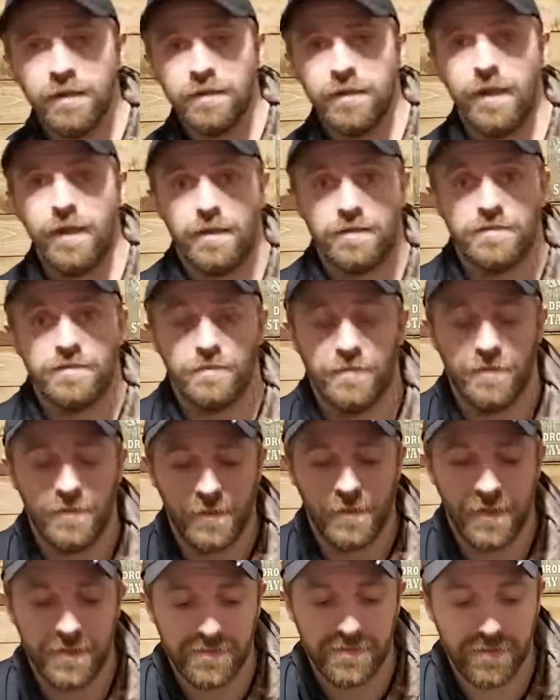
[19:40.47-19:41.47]
Yeah, so you
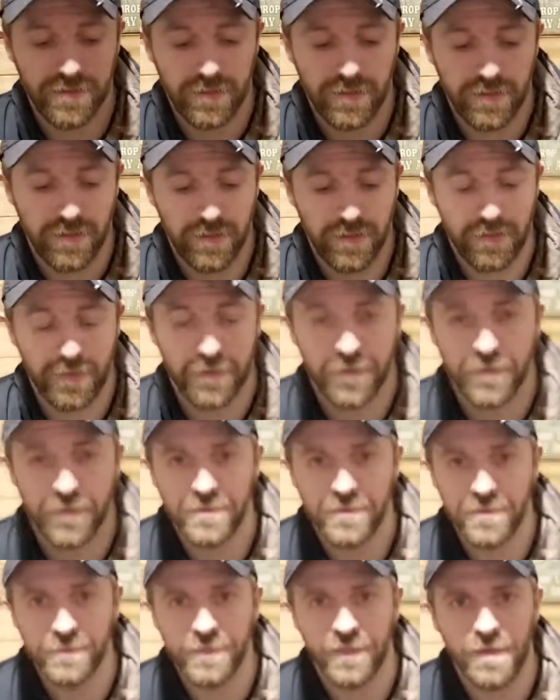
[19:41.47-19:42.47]
lost,
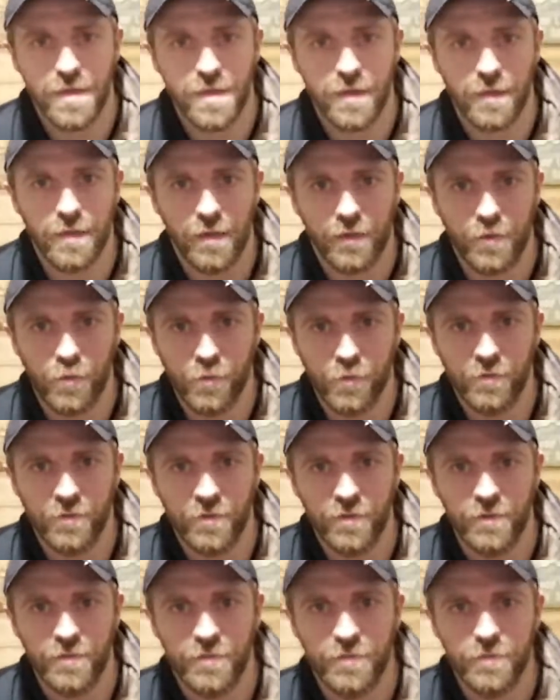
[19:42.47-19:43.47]
seemed like a corner
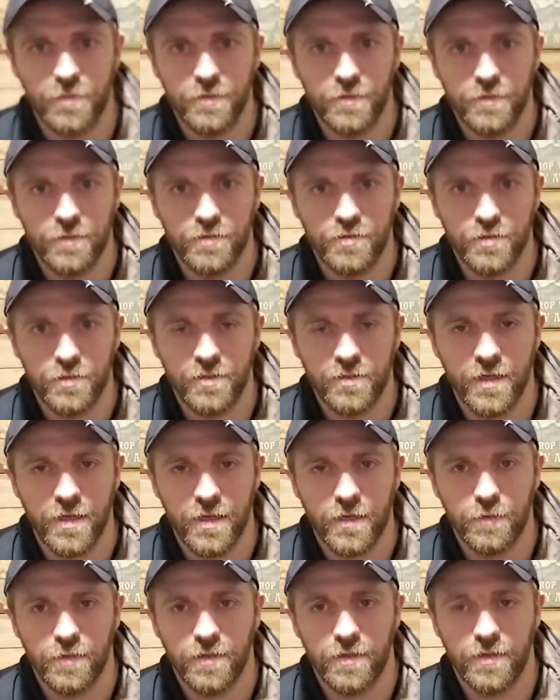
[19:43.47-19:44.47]
or two, Jordan
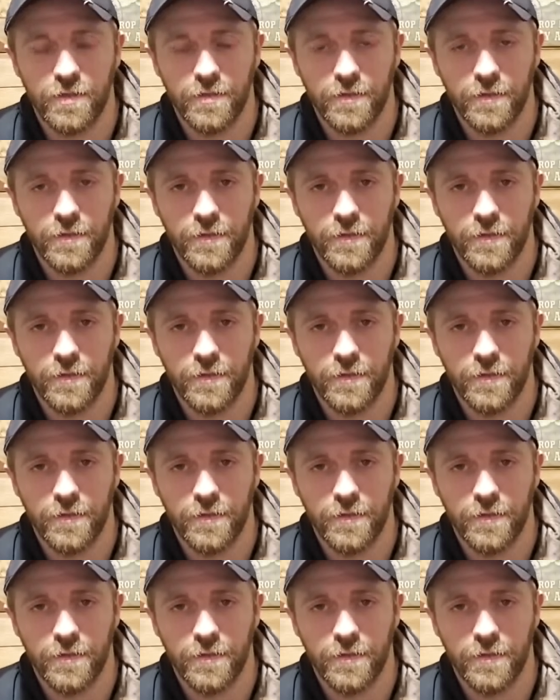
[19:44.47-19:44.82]
Howard,